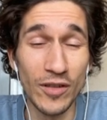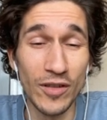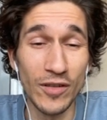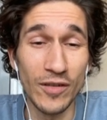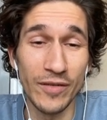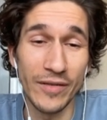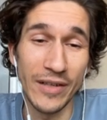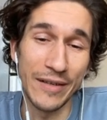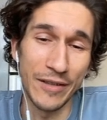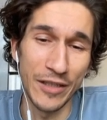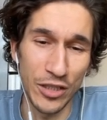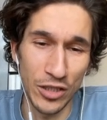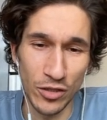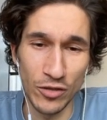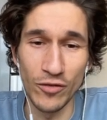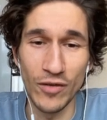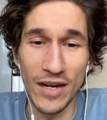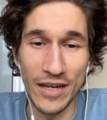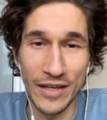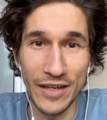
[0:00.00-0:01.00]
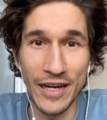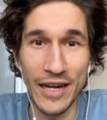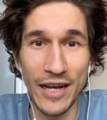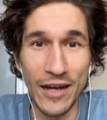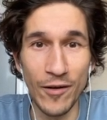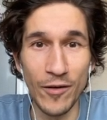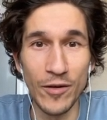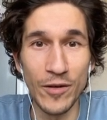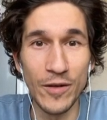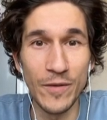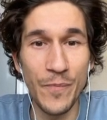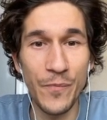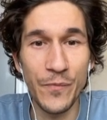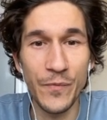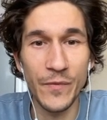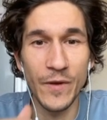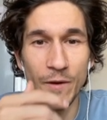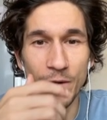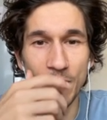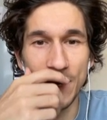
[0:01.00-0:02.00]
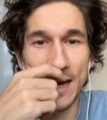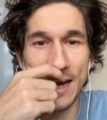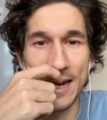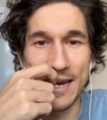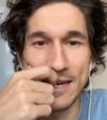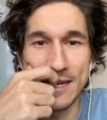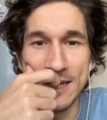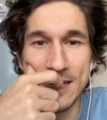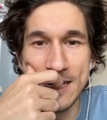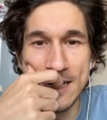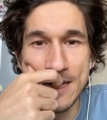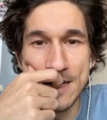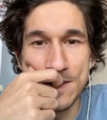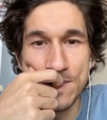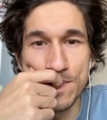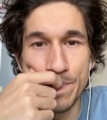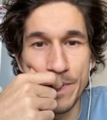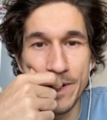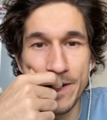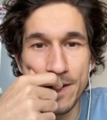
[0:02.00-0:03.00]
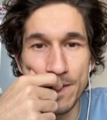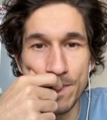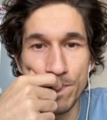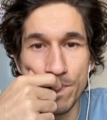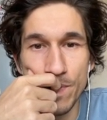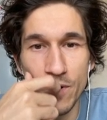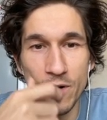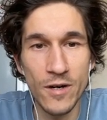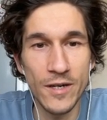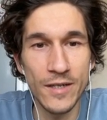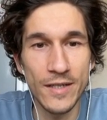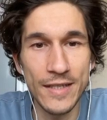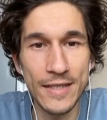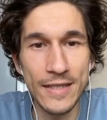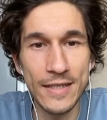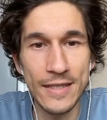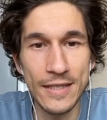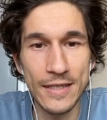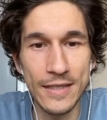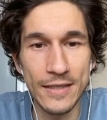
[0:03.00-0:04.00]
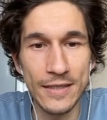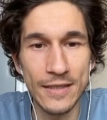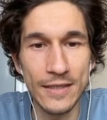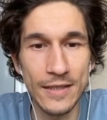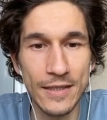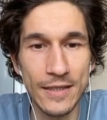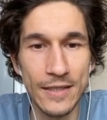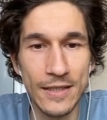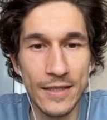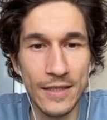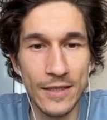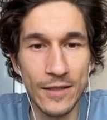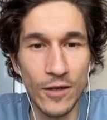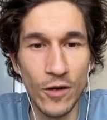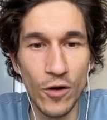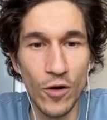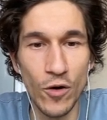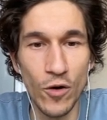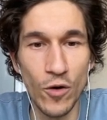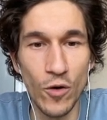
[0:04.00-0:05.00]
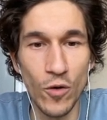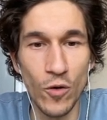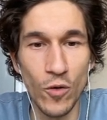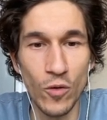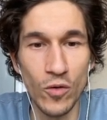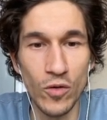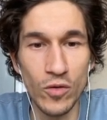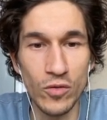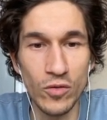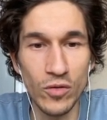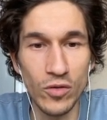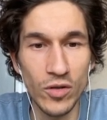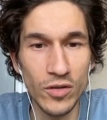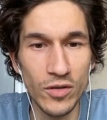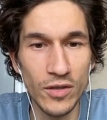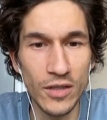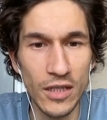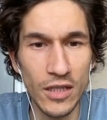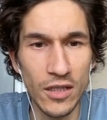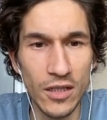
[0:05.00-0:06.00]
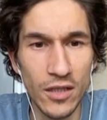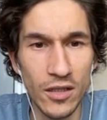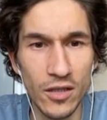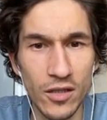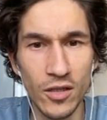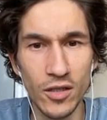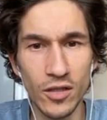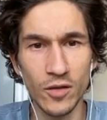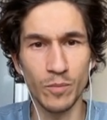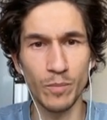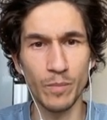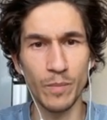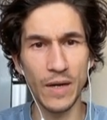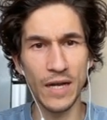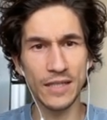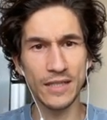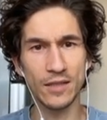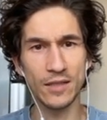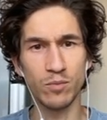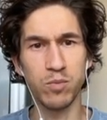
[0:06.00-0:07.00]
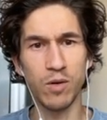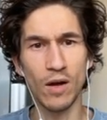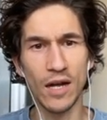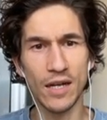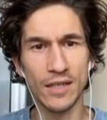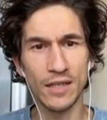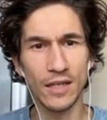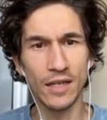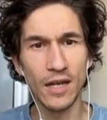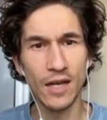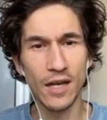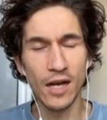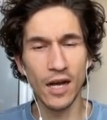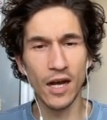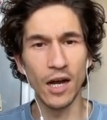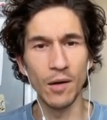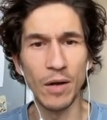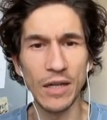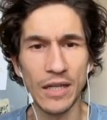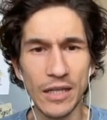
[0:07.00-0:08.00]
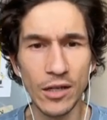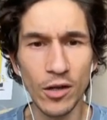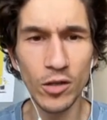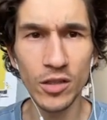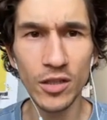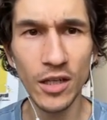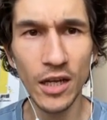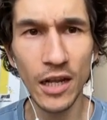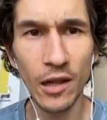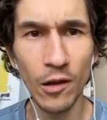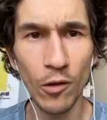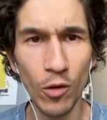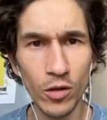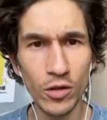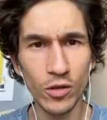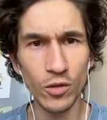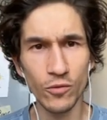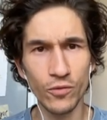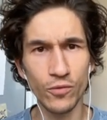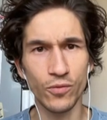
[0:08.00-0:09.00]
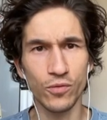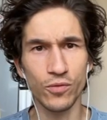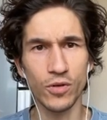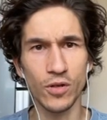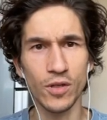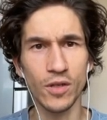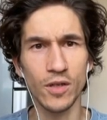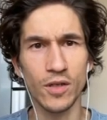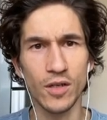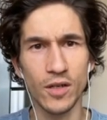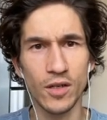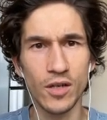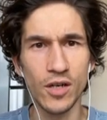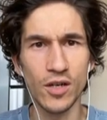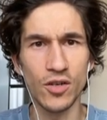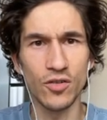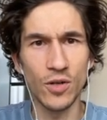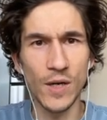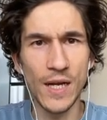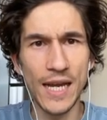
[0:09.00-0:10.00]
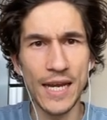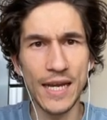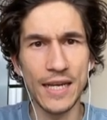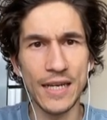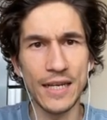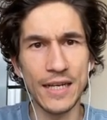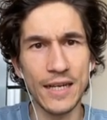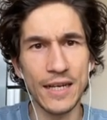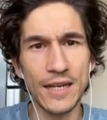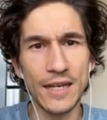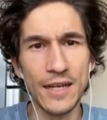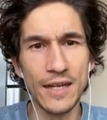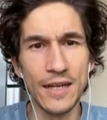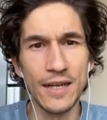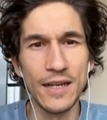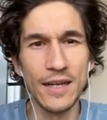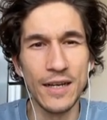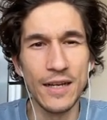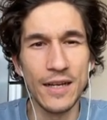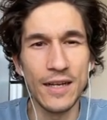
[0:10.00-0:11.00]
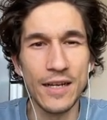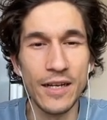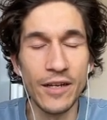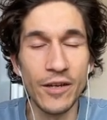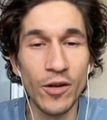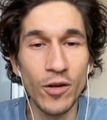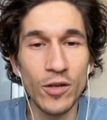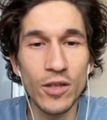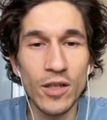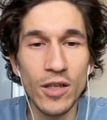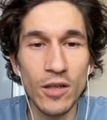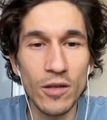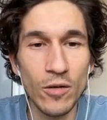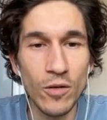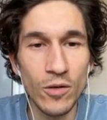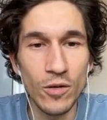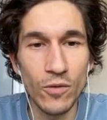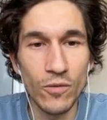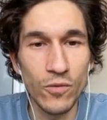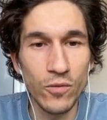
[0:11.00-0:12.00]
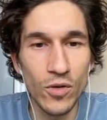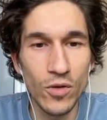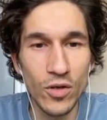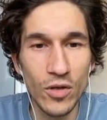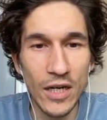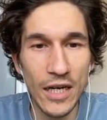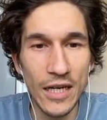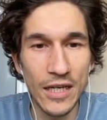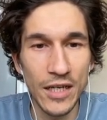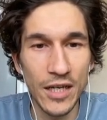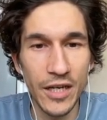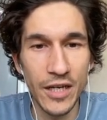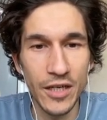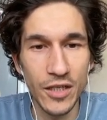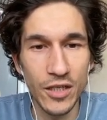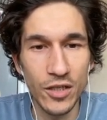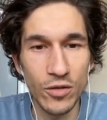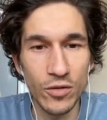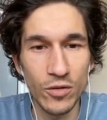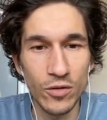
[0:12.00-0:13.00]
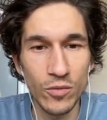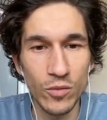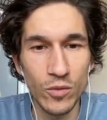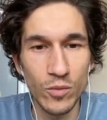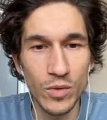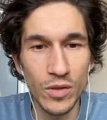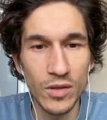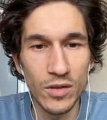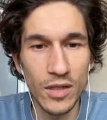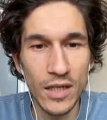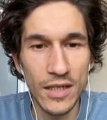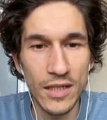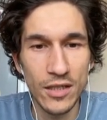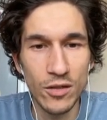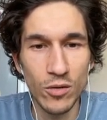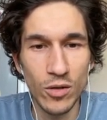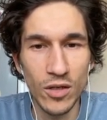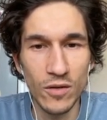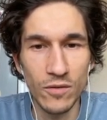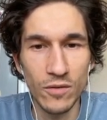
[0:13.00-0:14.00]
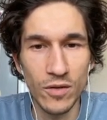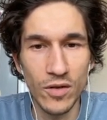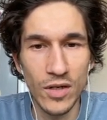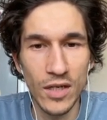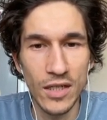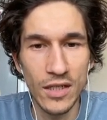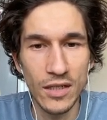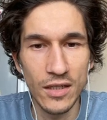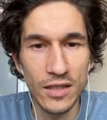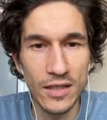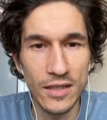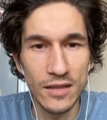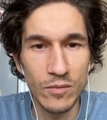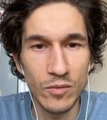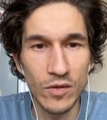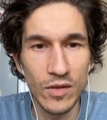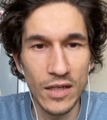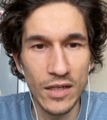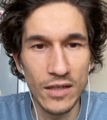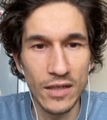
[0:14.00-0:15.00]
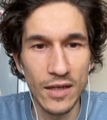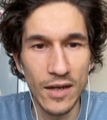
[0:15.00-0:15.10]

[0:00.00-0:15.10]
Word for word: I will see you right now. Okay, we're picking first. So I think not a bad spot. Ah, but not a lot of grain not a lot of grain here so it would be nice to have grain some grain